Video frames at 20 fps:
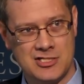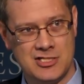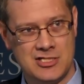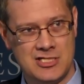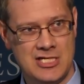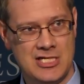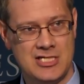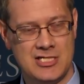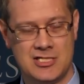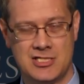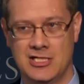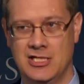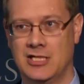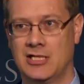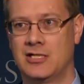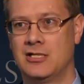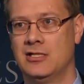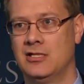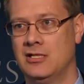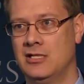
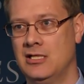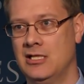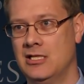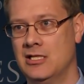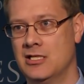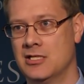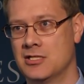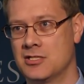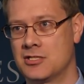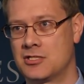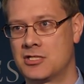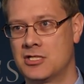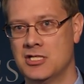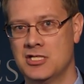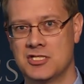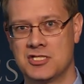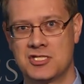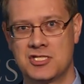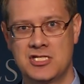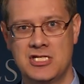statistic is
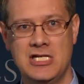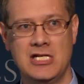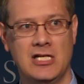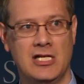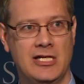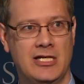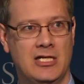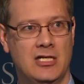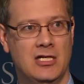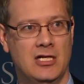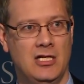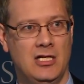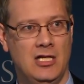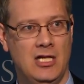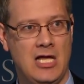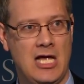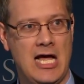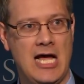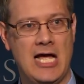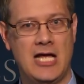concealing a
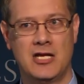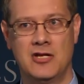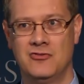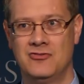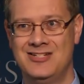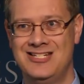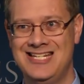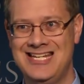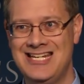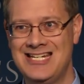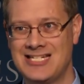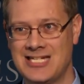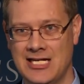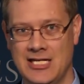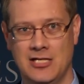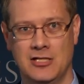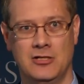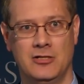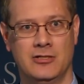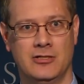lot of
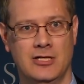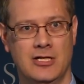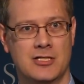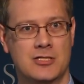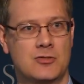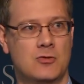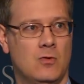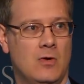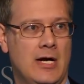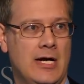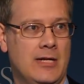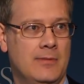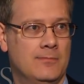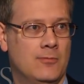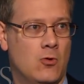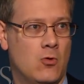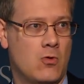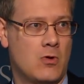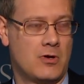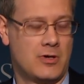detail that is quite
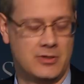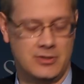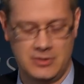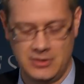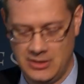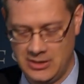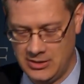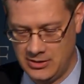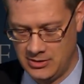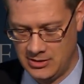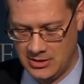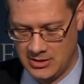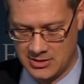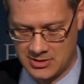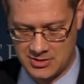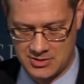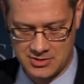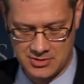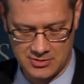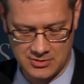important in
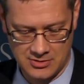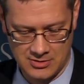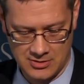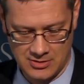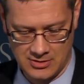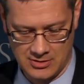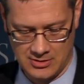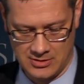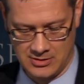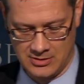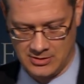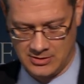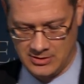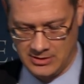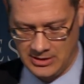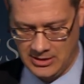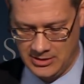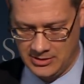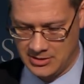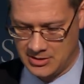this,
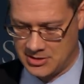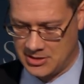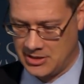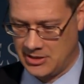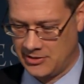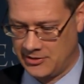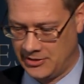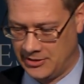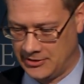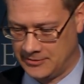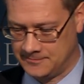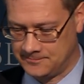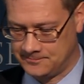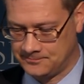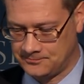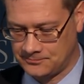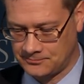in this area.